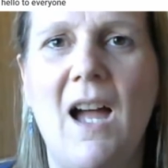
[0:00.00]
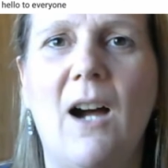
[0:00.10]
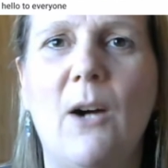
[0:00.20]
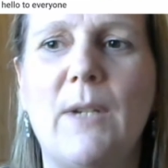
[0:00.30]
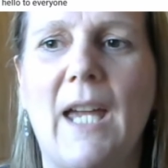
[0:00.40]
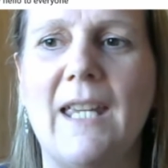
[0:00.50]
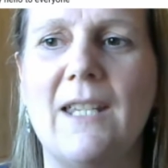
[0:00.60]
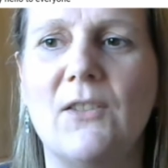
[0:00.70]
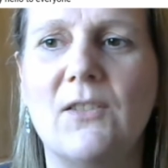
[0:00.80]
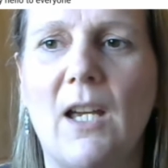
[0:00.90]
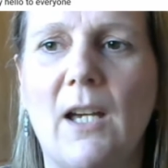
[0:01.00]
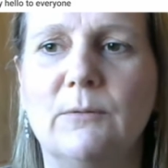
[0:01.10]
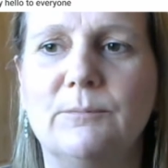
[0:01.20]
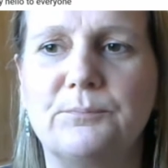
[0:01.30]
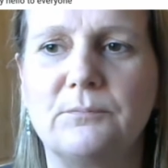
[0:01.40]
Okay, so
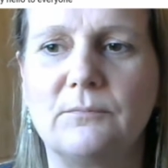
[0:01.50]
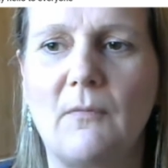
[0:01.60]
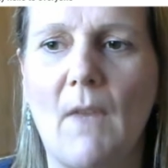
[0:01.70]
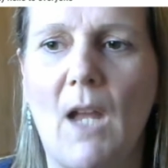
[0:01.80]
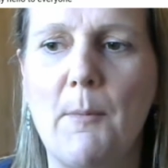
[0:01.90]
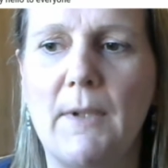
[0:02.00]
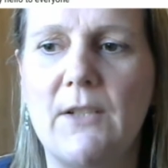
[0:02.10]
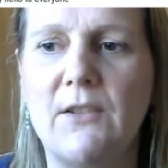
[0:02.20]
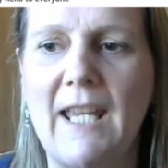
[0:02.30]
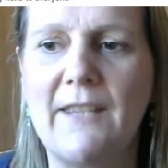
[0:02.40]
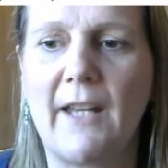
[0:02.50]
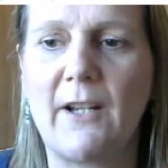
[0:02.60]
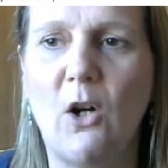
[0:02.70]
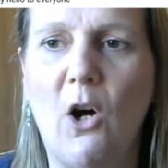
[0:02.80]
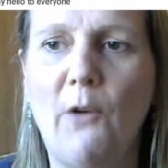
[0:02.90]
I'm going to take
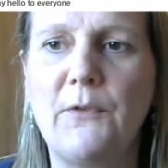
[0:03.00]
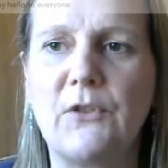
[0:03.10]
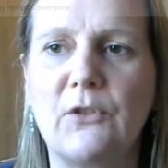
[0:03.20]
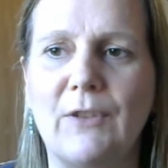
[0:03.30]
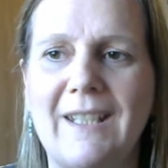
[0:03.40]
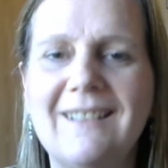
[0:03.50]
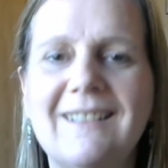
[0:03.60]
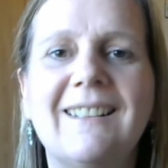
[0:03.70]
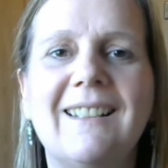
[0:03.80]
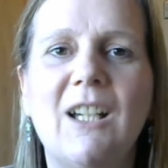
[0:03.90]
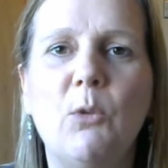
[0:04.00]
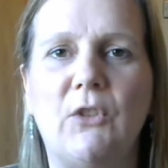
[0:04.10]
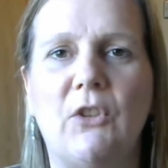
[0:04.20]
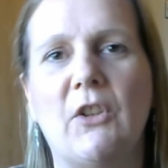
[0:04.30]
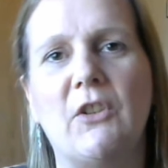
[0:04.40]
that off the screen,
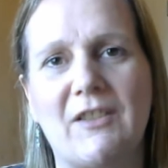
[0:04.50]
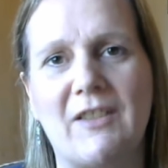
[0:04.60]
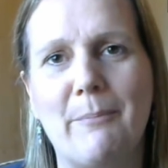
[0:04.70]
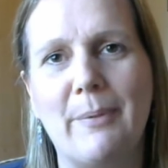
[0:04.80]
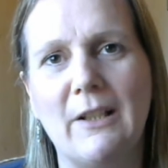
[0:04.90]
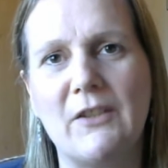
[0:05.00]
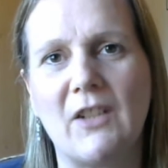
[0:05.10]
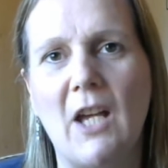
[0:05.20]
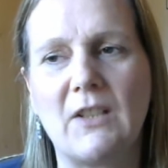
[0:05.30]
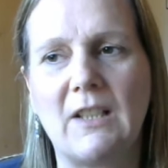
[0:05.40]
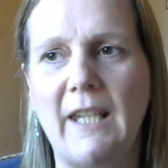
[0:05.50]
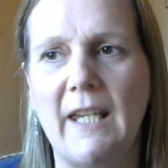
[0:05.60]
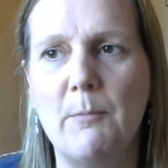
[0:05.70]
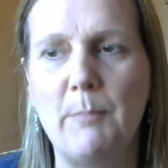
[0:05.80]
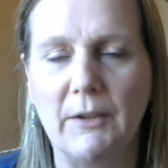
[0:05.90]
which is as simple as
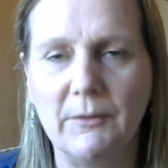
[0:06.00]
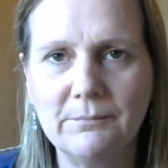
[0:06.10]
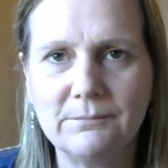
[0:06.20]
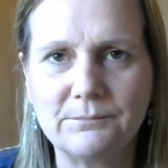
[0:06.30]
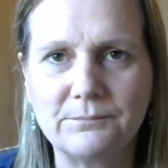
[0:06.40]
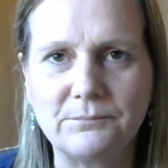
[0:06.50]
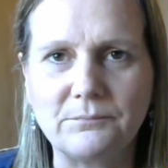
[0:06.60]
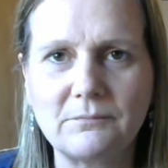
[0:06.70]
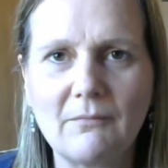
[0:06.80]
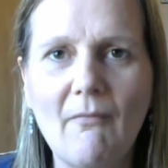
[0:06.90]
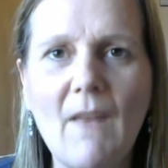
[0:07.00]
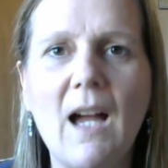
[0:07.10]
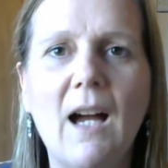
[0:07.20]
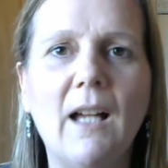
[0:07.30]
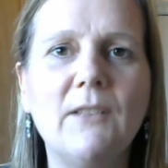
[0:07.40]
clicking a button,
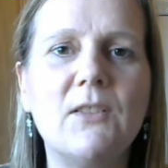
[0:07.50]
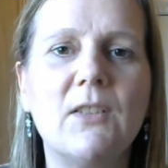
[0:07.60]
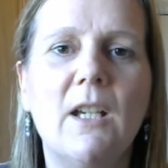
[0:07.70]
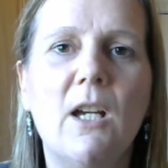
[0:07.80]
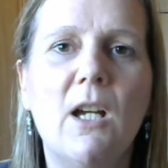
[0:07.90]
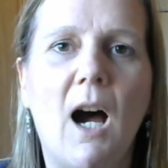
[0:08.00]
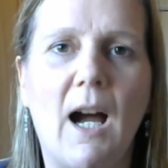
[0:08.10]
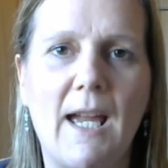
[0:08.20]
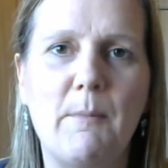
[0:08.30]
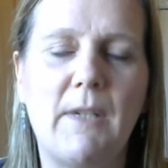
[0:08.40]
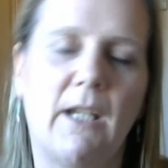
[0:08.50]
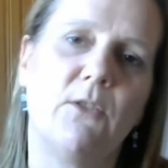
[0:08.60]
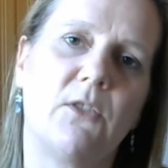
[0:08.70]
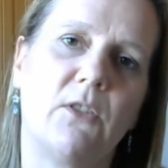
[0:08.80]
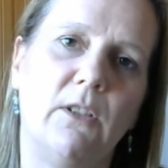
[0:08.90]
and I am going
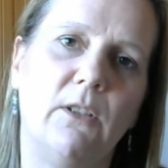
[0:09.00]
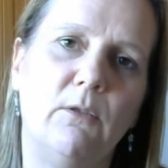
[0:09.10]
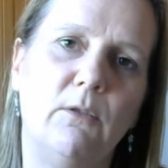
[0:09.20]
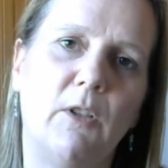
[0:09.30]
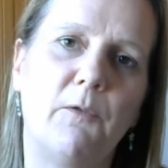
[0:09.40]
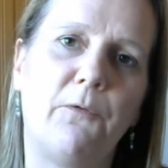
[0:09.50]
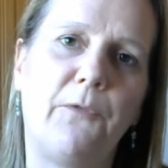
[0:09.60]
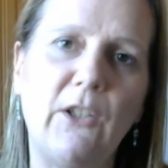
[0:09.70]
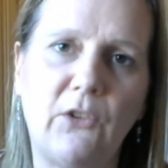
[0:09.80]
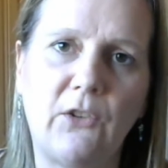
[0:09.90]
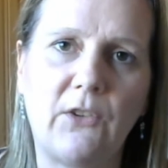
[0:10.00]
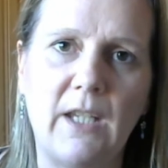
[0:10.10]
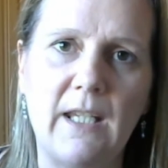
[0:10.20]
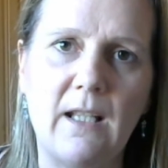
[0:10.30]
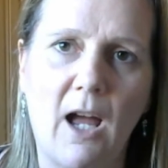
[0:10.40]
to finish
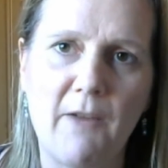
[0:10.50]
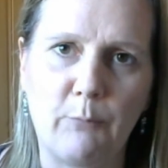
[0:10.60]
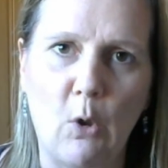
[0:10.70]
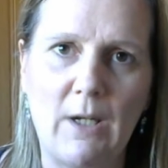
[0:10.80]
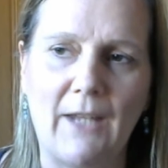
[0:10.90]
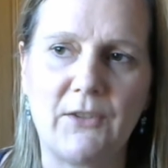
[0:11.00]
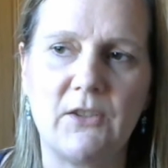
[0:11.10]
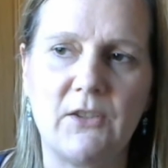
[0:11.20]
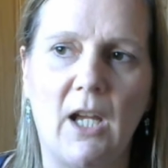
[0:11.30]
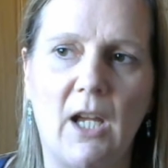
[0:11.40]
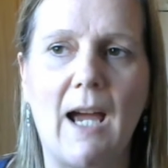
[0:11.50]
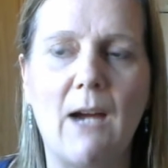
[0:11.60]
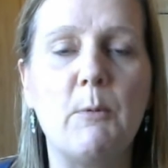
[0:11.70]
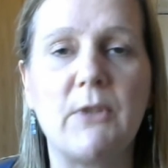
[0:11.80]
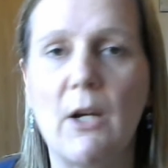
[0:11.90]
the live broadcast now.
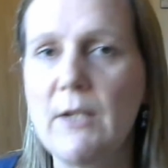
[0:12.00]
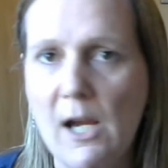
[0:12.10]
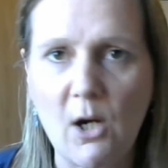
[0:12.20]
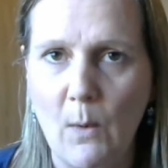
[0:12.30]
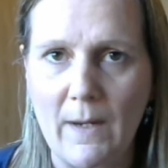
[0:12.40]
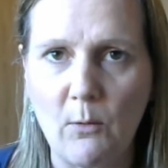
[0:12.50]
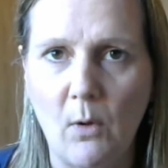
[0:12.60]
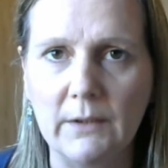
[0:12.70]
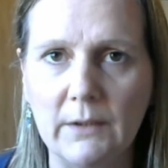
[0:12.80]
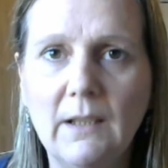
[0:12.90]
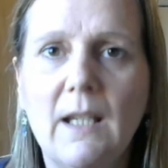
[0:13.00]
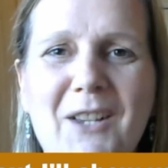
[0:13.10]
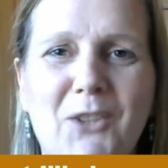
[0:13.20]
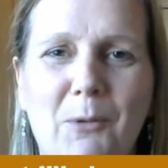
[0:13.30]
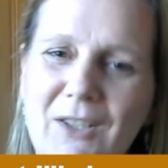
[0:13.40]
It was only a quick one,
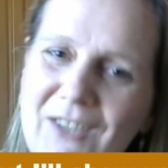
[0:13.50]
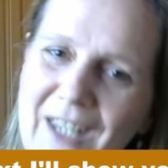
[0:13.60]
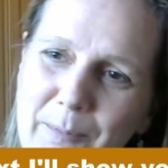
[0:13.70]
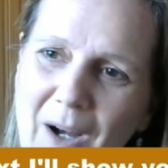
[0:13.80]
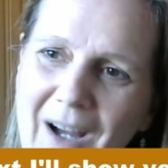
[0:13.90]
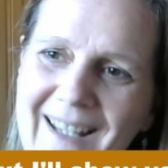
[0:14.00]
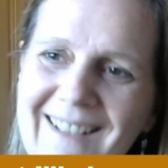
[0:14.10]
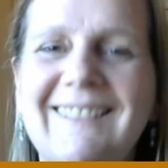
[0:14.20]
so I'm going to say goodbye,